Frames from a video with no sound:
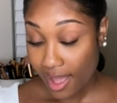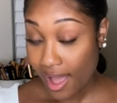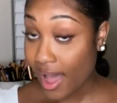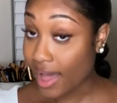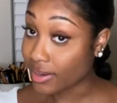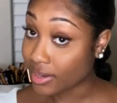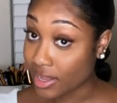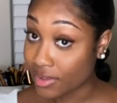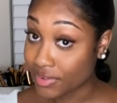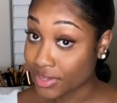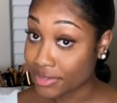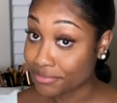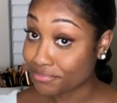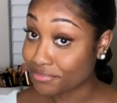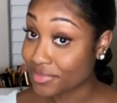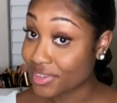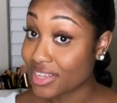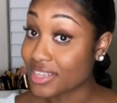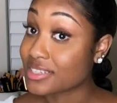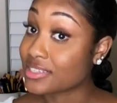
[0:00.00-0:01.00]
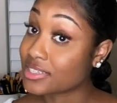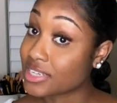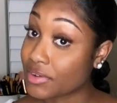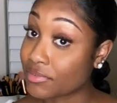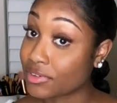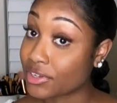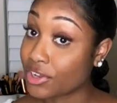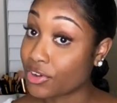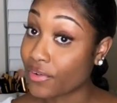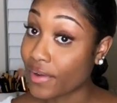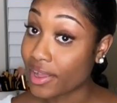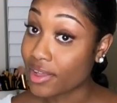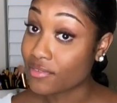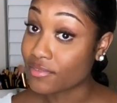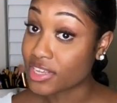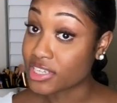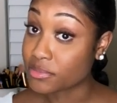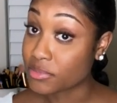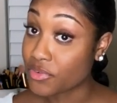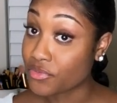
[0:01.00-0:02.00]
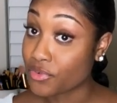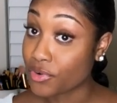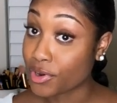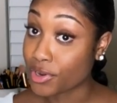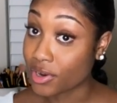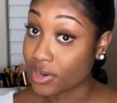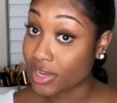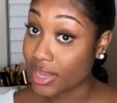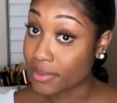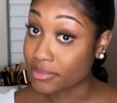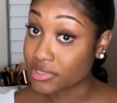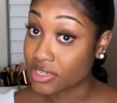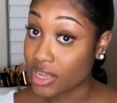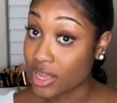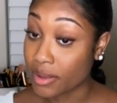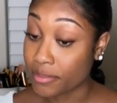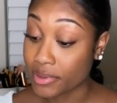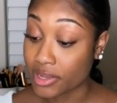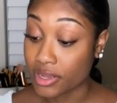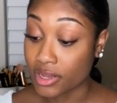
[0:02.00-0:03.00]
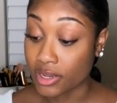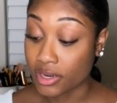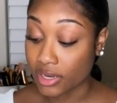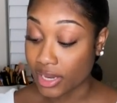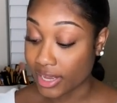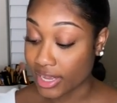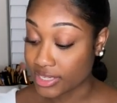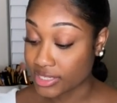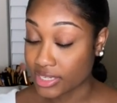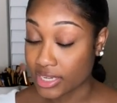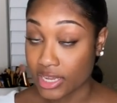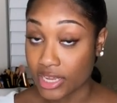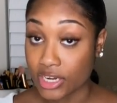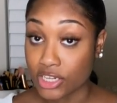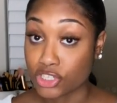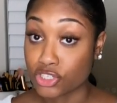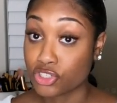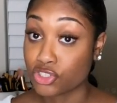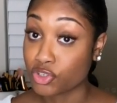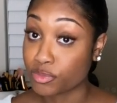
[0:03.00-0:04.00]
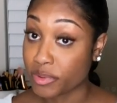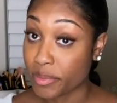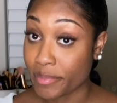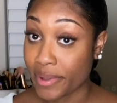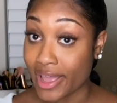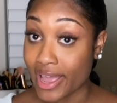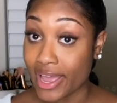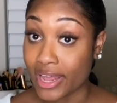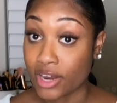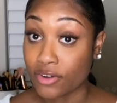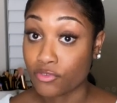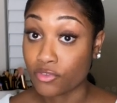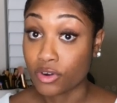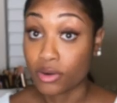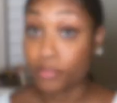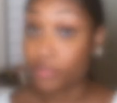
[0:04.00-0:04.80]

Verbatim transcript: I love it. It's definitely a great investment for your laptop. And like I said, it's super padded for